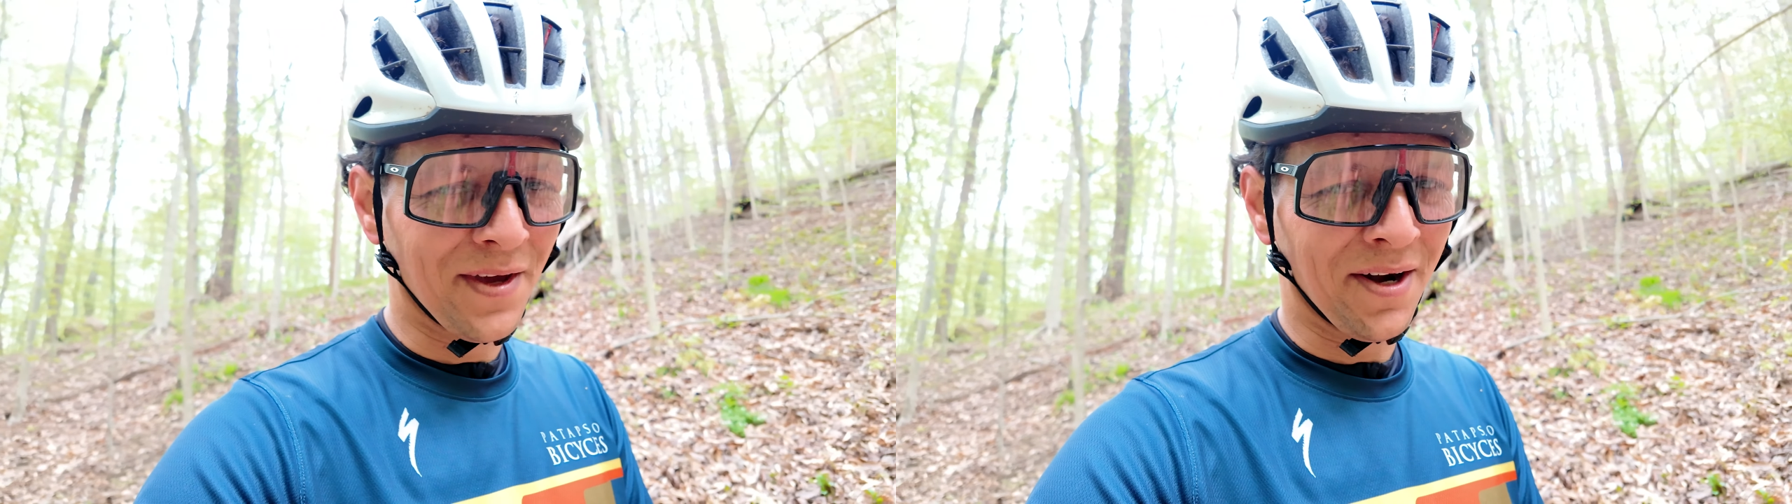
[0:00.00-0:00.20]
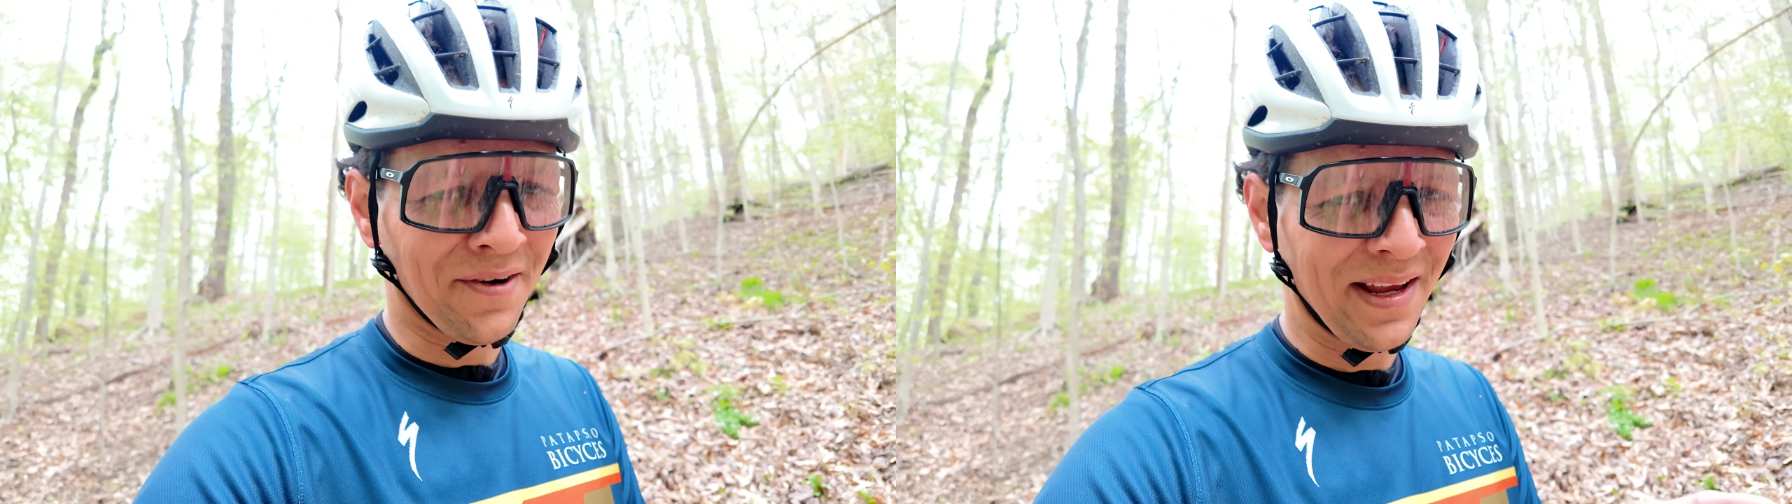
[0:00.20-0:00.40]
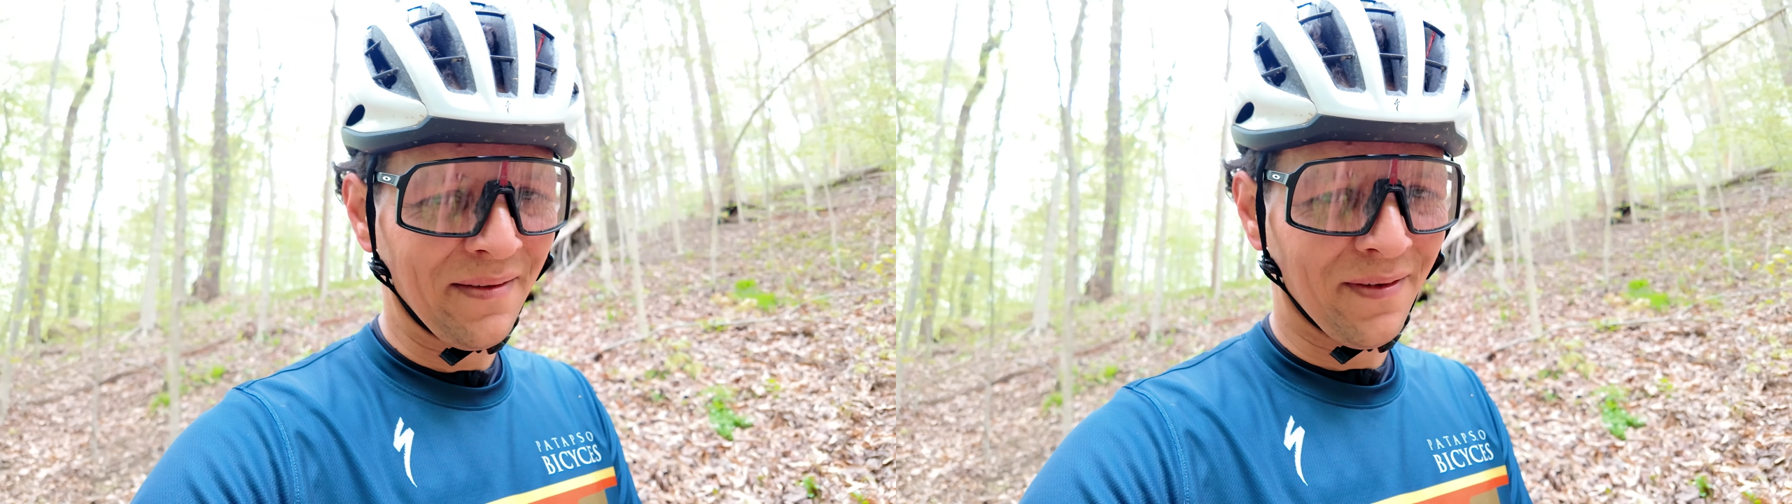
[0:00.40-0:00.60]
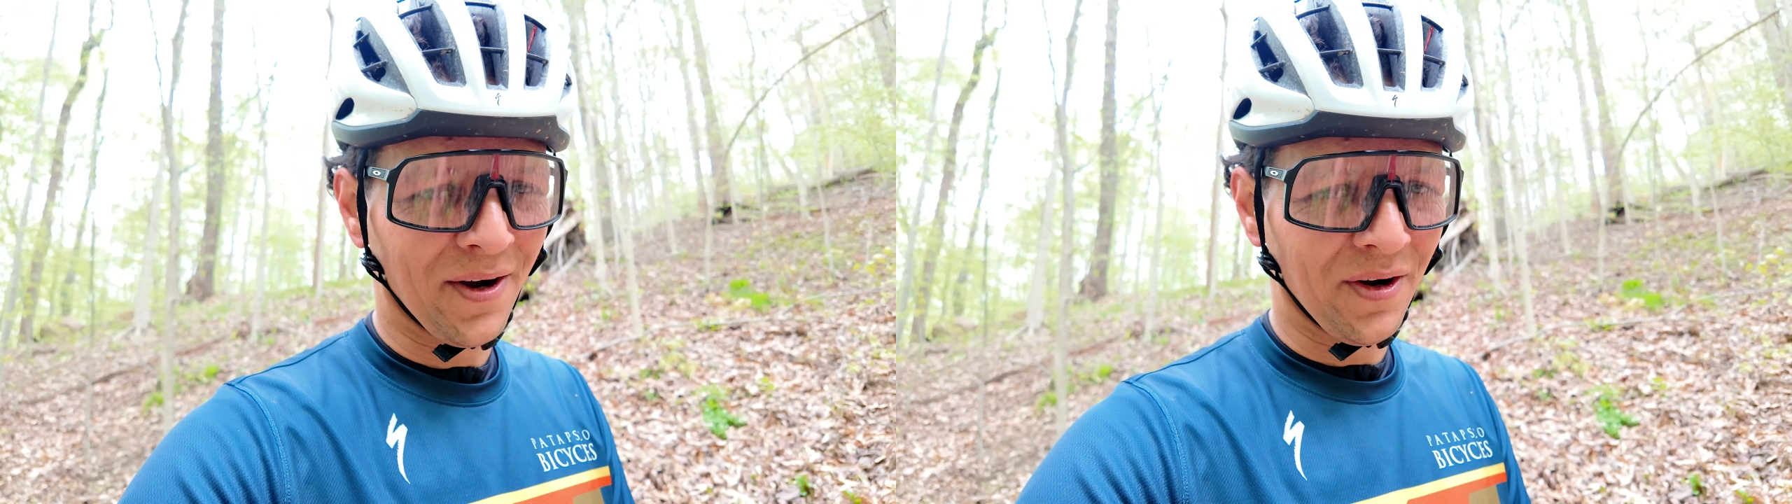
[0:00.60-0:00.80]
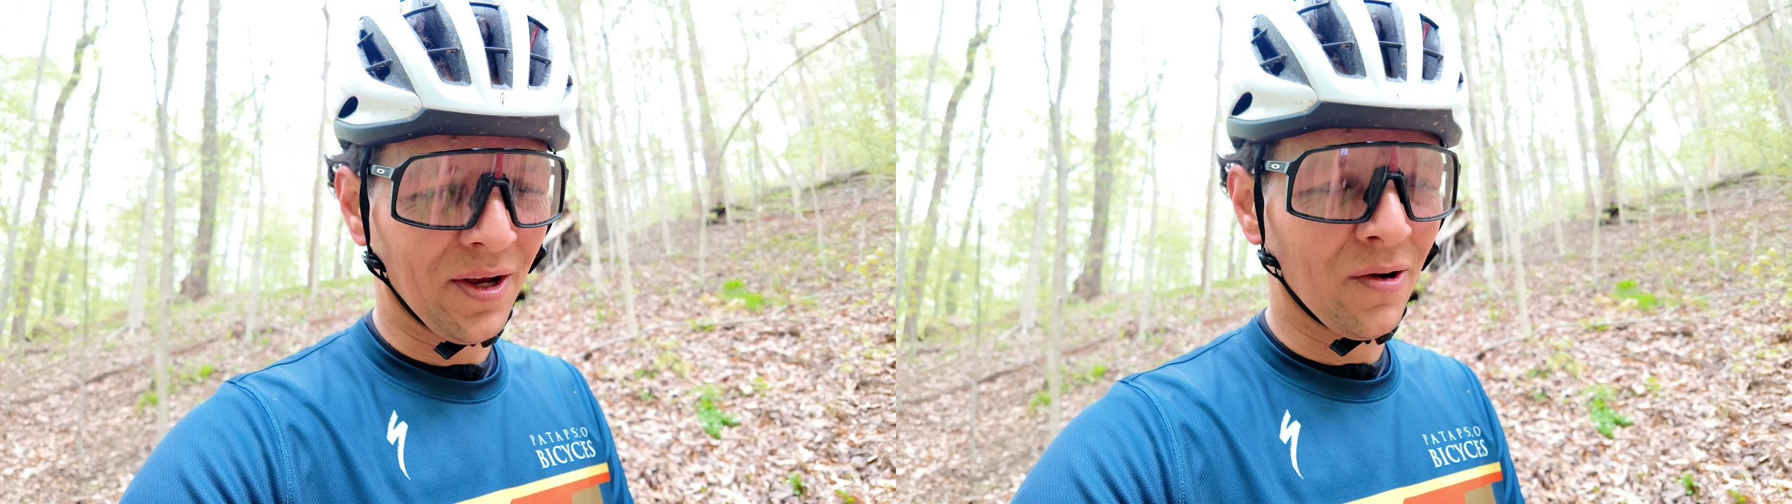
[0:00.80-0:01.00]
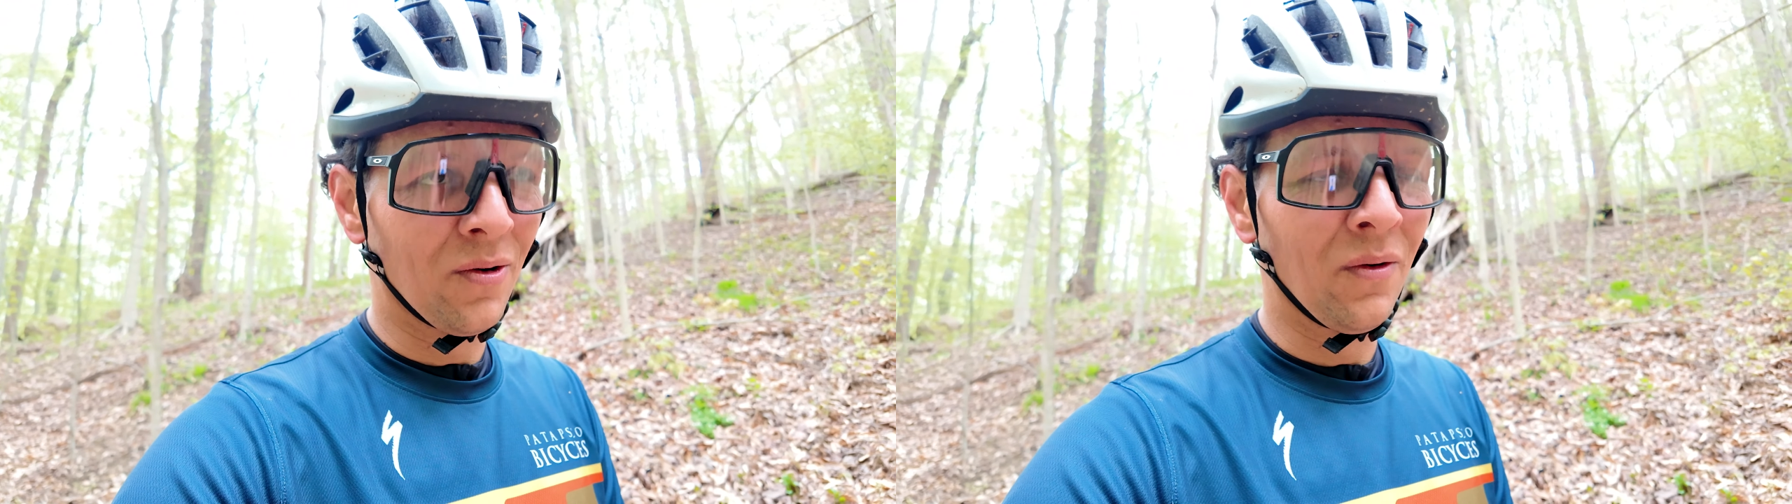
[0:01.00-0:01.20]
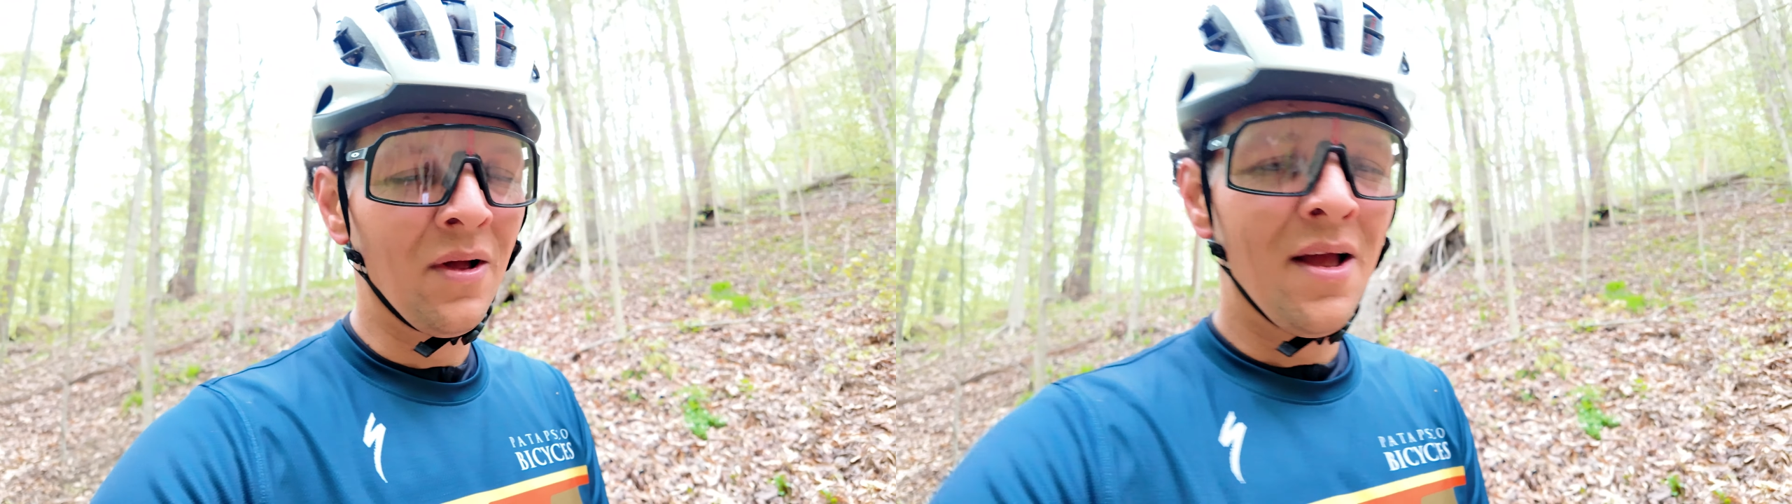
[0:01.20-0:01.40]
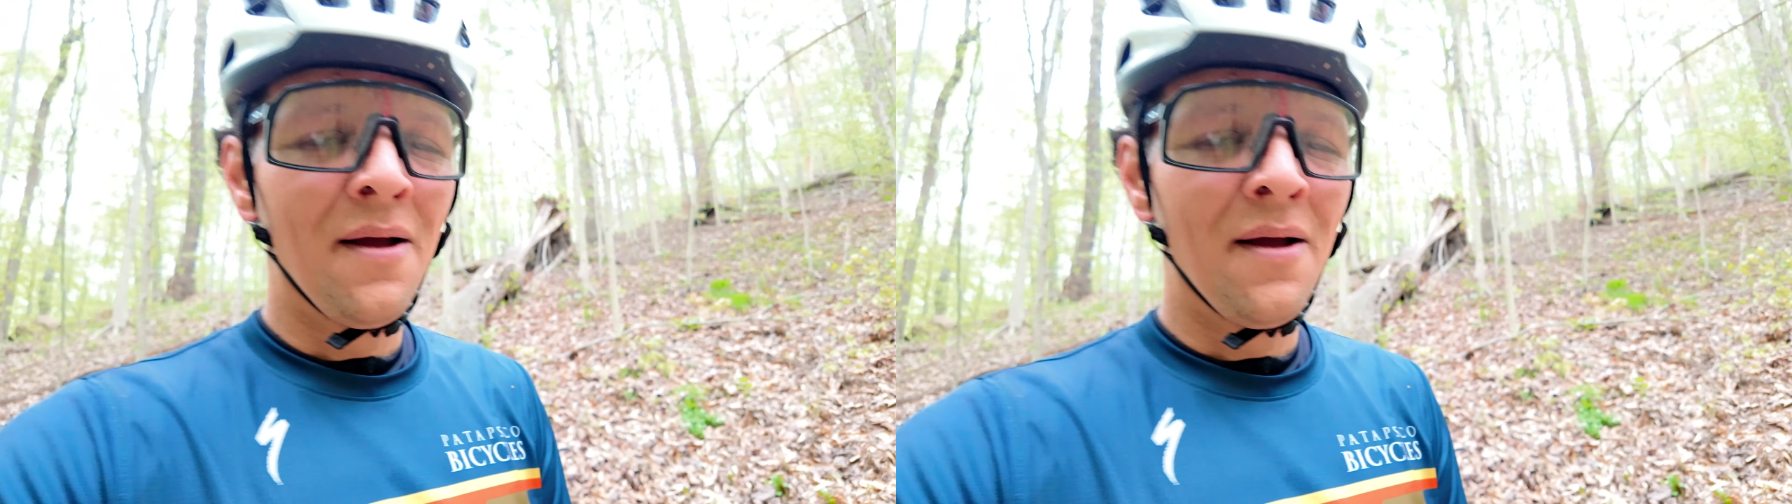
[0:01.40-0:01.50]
very, very cool.